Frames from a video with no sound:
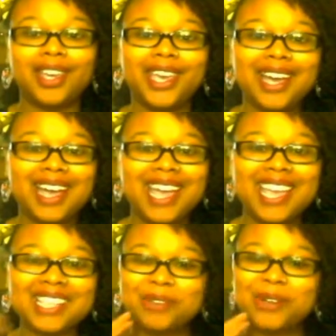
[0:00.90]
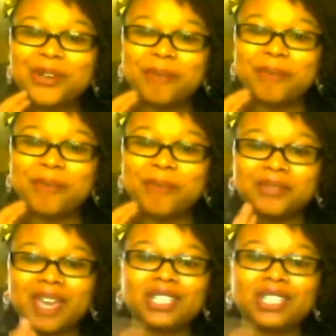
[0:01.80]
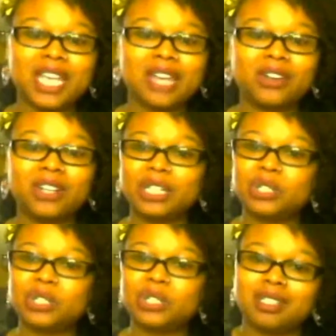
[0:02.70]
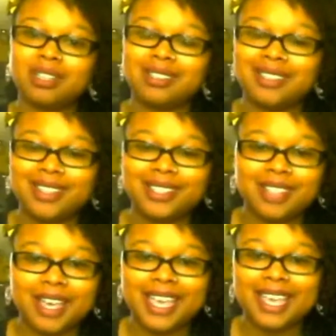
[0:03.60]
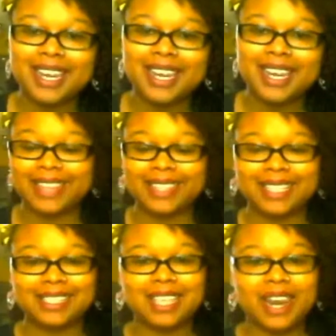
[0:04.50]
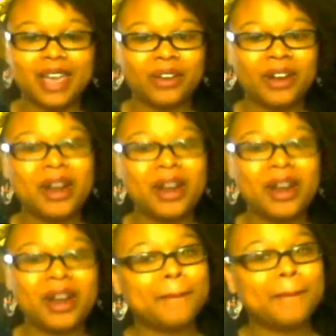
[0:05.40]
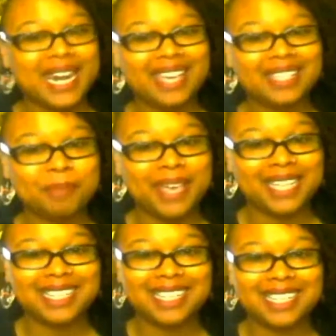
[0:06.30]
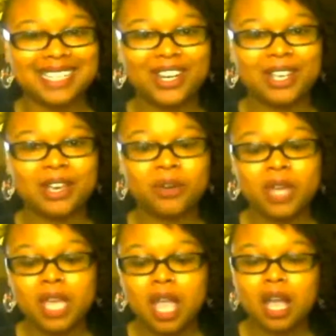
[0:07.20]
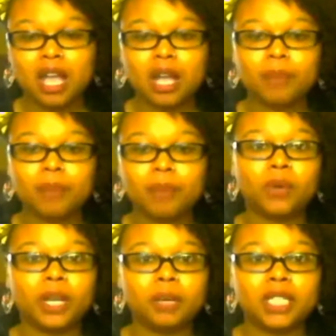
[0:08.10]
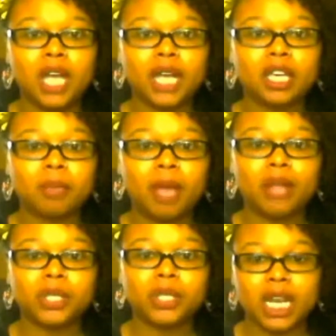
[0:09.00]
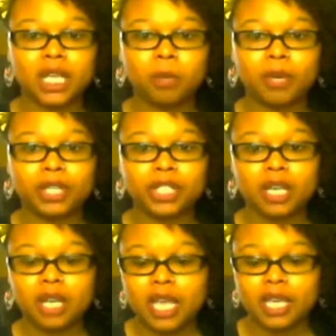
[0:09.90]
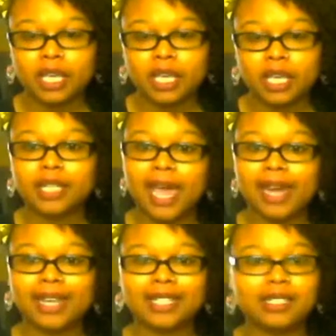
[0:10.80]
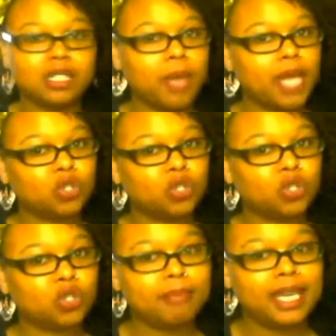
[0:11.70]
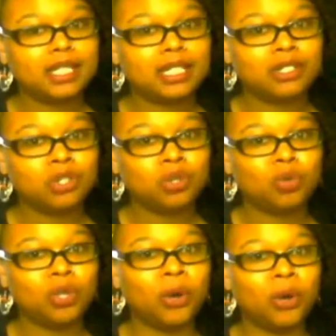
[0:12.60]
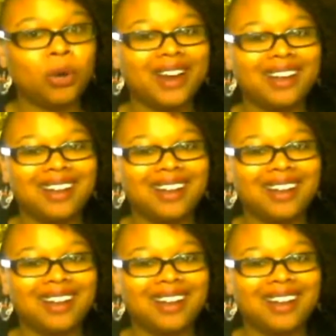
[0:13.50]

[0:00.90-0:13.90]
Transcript: Hey guys, welcome back to my channel. It's Tristan is the Sun, and this is another Monday's Basics video. Today we're going to be talking about setting your budget and adding some extra meat to your